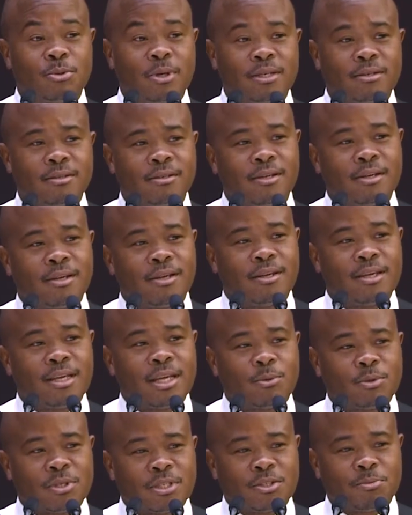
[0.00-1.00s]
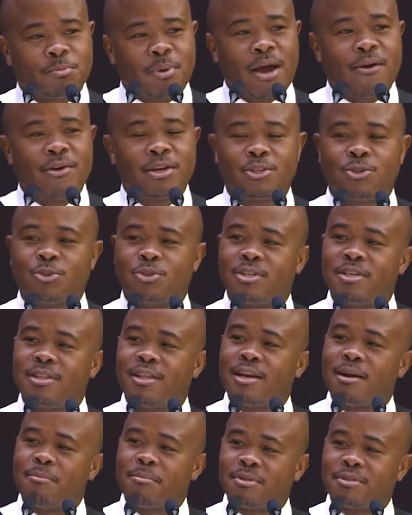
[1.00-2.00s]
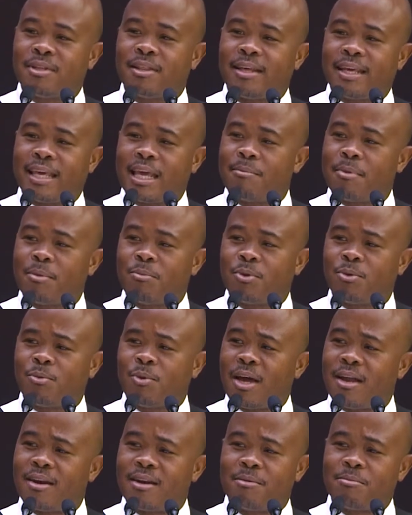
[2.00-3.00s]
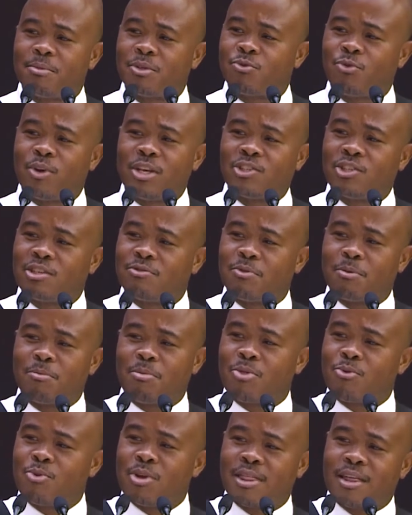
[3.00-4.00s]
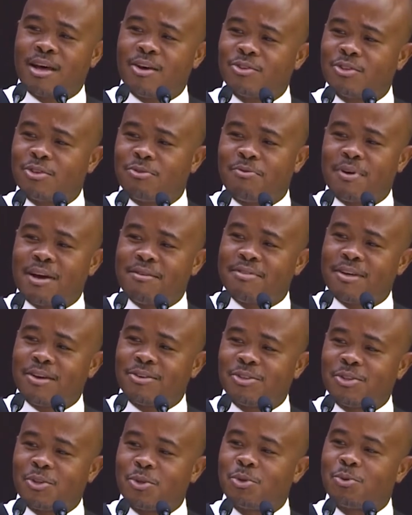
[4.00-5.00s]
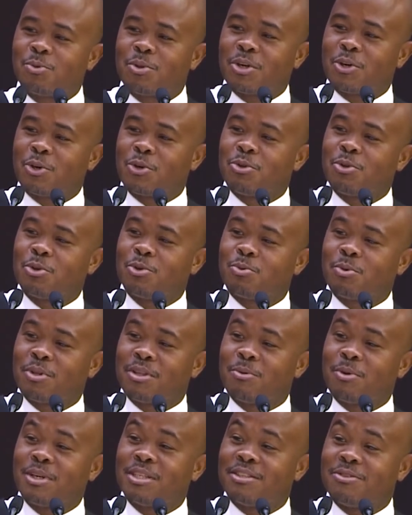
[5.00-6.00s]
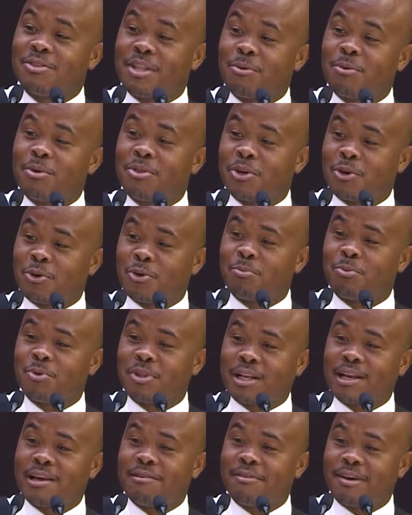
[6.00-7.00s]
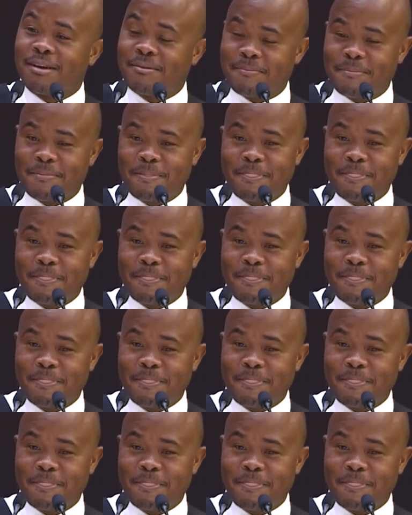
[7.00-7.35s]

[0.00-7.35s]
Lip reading: And it was inspiring to see the numbers that they came up with. We had numbers ranging from 3,000 to 5,000. Those were the ones that were in the group with Clever.